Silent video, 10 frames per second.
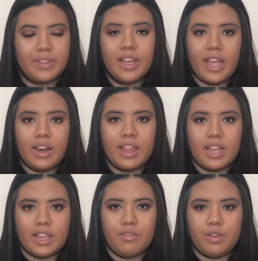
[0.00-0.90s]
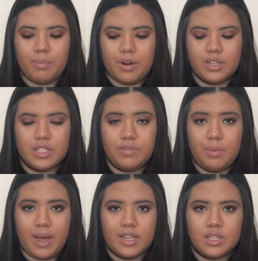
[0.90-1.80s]
again, that gift with purchase. If you
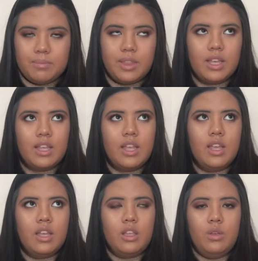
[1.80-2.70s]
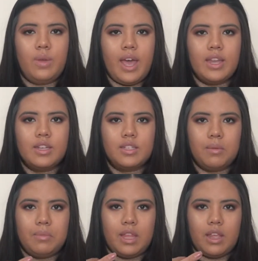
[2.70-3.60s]
buy something, you get
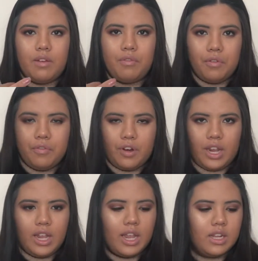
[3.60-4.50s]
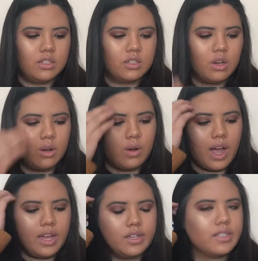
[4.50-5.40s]
something for free. And so
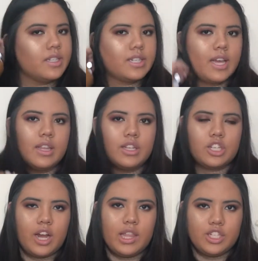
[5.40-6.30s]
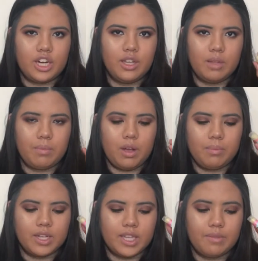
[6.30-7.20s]
I just decided to try the cherry lip balm
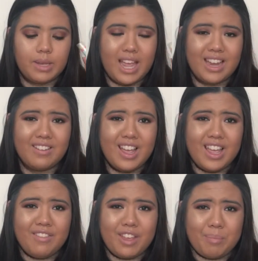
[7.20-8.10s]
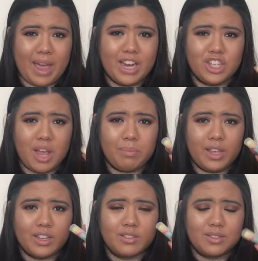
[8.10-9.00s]
because I've been having bad chap
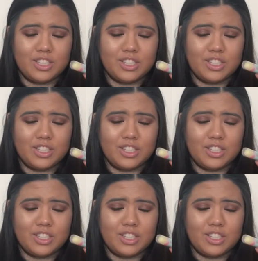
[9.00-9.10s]
lips